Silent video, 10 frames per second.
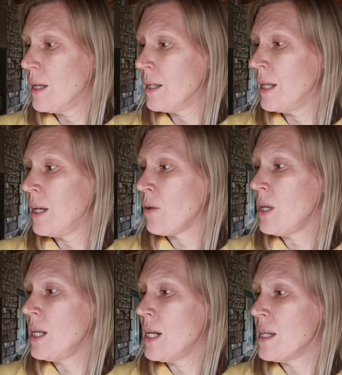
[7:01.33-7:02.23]
the
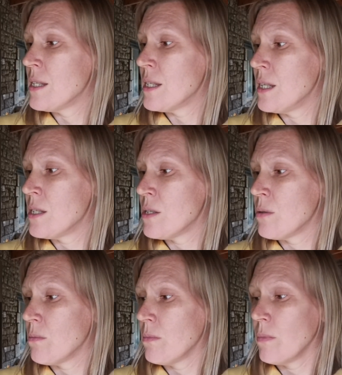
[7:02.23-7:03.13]
ingredients is
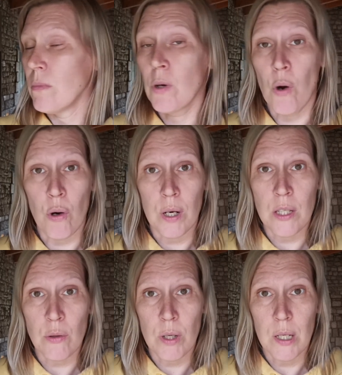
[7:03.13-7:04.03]
coconut
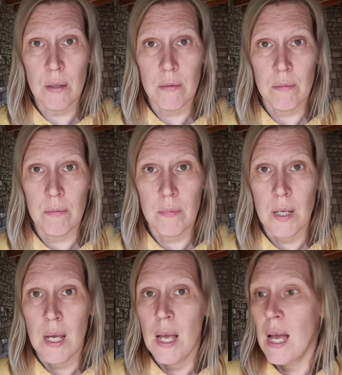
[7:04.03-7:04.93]
oil,
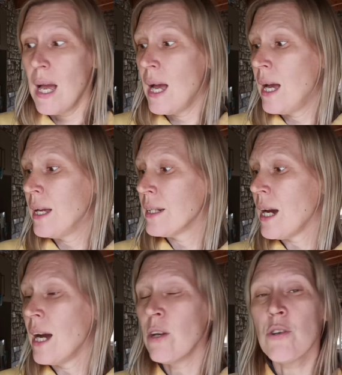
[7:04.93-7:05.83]
and
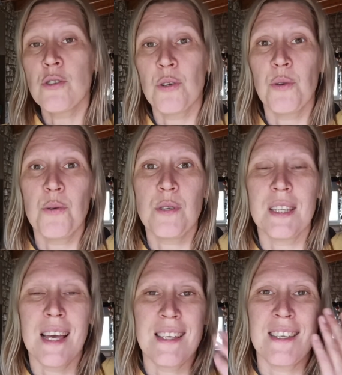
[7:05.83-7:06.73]
I also use it
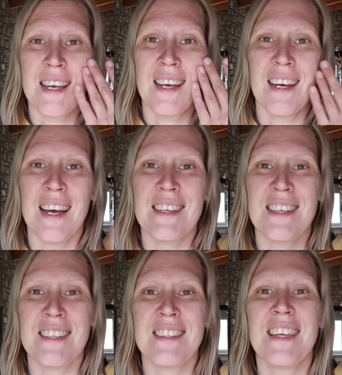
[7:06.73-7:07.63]
as a
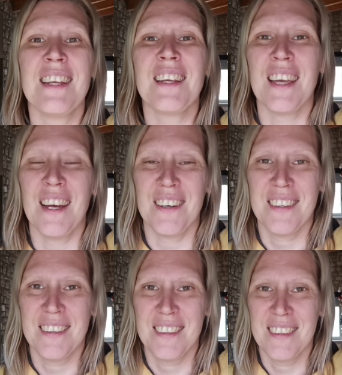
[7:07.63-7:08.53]
skincare
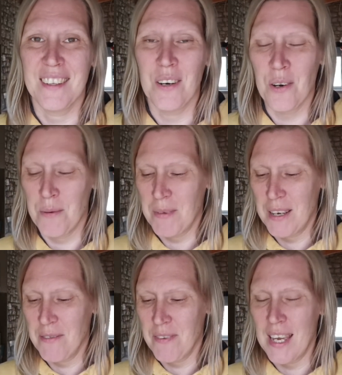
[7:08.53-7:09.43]
on my
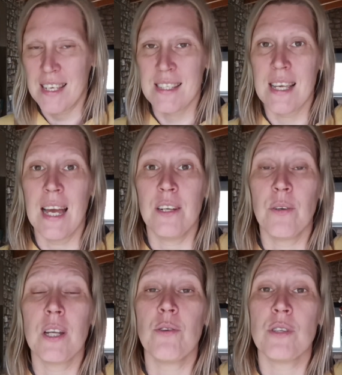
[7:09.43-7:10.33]
face, and you
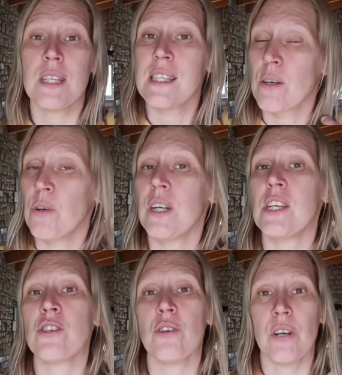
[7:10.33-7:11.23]
can use it as a
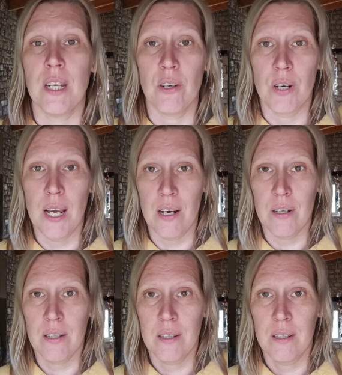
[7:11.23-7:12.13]
conditioner in your hair.
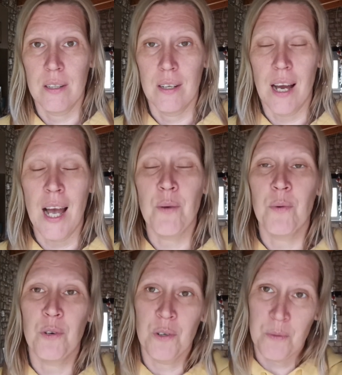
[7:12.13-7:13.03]
I
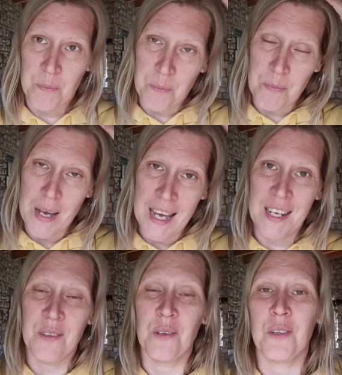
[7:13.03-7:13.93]
wouldn't add
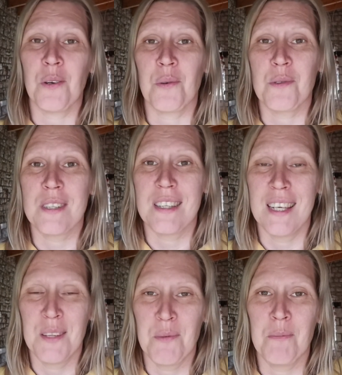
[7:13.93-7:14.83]
it on the roots.
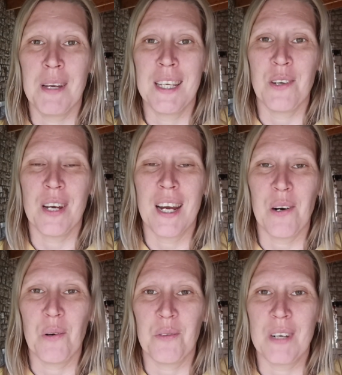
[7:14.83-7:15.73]
It would make your hair
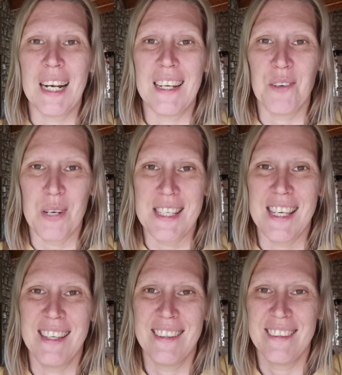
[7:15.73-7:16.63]
look really greasy.